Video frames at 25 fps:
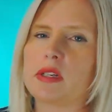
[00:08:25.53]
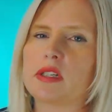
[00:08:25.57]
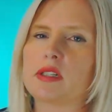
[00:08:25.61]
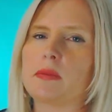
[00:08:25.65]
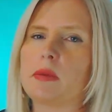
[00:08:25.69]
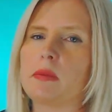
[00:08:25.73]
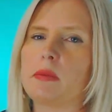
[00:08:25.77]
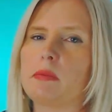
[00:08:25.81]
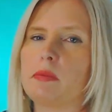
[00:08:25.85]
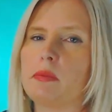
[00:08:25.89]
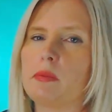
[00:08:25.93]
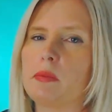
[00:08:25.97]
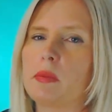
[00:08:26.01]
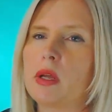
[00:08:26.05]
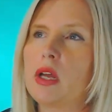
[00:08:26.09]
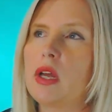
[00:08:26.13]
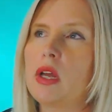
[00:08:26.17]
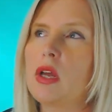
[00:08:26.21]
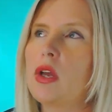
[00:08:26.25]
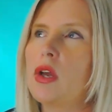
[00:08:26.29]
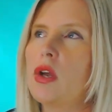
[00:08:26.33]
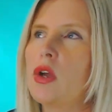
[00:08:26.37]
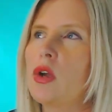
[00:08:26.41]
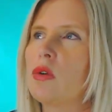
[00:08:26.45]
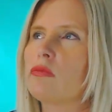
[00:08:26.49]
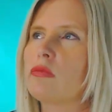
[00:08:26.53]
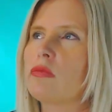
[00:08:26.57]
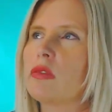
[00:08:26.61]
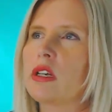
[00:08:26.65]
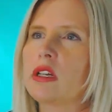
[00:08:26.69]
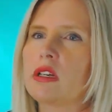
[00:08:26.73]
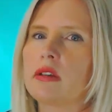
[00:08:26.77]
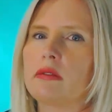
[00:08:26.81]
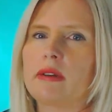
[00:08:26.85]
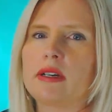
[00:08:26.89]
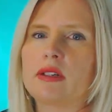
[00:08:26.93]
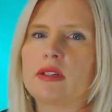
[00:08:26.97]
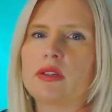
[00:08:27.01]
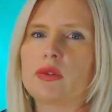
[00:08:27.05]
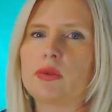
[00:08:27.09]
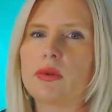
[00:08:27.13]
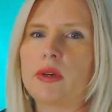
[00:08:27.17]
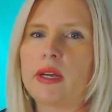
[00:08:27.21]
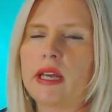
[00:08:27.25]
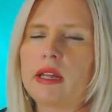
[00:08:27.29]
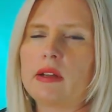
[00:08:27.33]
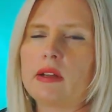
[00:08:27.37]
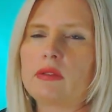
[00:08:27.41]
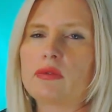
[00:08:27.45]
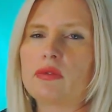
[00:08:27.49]
might have been running around your
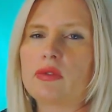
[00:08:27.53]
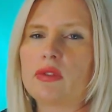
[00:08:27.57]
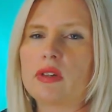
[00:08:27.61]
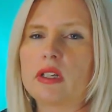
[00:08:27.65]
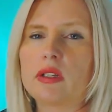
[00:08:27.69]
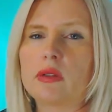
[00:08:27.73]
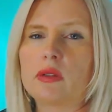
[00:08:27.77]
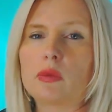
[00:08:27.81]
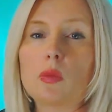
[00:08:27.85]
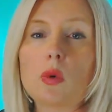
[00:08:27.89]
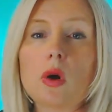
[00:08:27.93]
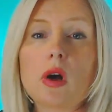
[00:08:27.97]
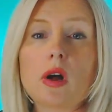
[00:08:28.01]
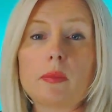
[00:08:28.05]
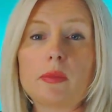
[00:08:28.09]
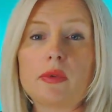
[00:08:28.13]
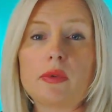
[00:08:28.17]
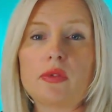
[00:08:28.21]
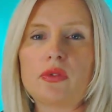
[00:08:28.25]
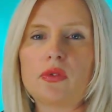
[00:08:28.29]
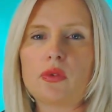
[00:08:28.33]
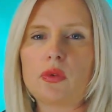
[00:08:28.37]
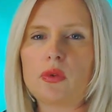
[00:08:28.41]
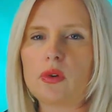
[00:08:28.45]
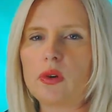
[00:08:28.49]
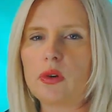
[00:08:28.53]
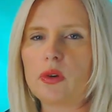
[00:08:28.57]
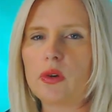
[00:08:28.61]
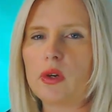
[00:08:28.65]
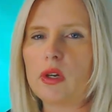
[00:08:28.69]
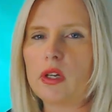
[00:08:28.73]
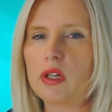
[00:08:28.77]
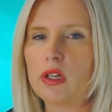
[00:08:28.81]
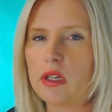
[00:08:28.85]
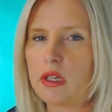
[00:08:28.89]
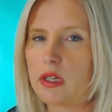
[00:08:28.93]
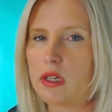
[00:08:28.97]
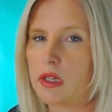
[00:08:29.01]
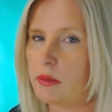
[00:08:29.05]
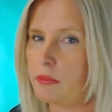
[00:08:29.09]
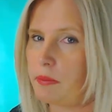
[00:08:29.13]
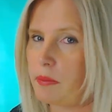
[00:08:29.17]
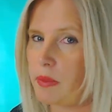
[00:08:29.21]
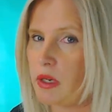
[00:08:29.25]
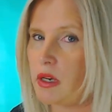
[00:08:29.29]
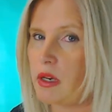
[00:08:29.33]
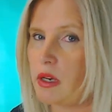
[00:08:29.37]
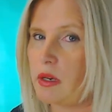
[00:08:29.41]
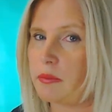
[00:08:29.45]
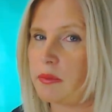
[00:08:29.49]
head for a little while before it
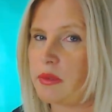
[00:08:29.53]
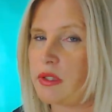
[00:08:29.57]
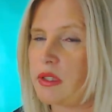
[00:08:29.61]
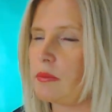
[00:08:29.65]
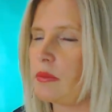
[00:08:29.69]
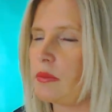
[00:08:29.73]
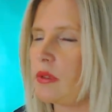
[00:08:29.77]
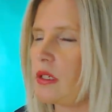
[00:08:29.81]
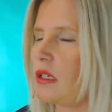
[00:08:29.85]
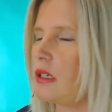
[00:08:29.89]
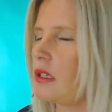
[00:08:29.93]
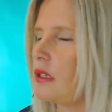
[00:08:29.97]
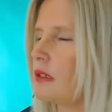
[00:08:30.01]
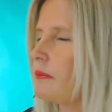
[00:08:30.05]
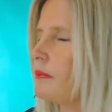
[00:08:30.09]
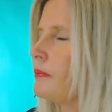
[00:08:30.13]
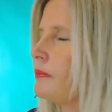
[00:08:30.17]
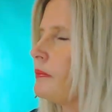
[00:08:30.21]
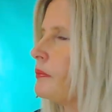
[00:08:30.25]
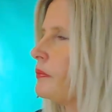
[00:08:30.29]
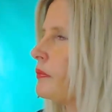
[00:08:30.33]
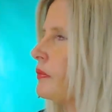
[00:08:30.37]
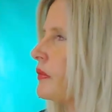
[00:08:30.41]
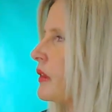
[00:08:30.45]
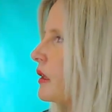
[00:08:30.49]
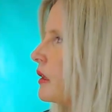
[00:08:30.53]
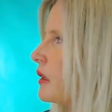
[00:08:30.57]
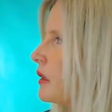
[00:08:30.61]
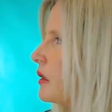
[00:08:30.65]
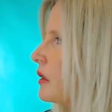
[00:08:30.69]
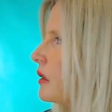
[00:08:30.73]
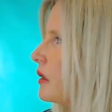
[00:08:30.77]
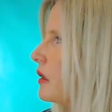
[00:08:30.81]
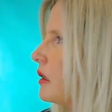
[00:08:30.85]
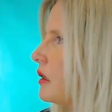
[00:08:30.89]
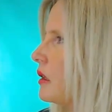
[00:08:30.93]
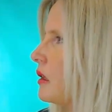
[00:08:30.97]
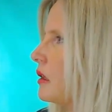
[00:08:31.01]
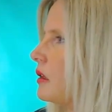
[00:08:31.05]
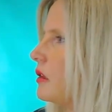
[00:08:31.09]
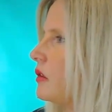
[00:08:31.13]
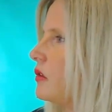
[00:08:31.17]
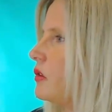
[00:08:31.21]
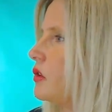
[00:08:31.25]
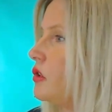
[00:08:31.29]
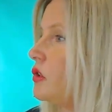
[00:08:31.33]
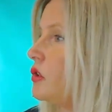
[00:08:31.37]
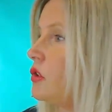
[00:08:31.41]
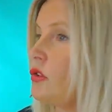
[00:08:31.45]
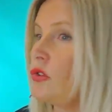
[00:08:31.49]
becomes something
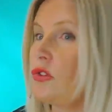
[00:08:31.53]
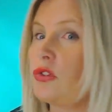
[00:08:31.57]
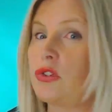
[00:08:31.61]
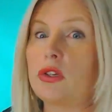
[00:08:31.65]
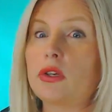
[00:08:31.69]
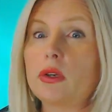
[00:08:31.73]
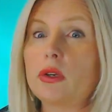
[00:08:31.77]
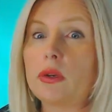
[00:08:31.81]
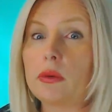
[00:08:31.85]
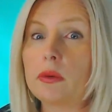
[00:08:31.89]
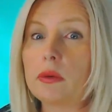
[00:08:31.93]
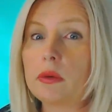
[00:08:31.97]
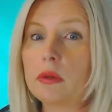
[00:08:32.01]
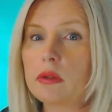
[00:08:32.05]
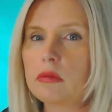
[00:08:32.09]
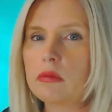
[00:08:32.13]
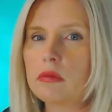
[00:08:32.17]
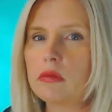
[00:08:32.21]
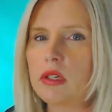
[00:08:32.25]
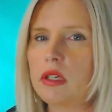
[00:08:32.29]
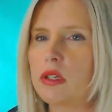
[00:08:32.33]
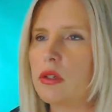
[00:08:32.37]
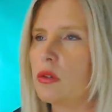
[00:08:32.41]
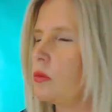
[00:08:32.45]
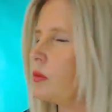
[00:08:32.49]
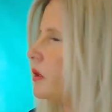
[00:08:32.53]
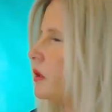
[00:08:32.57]
that you do in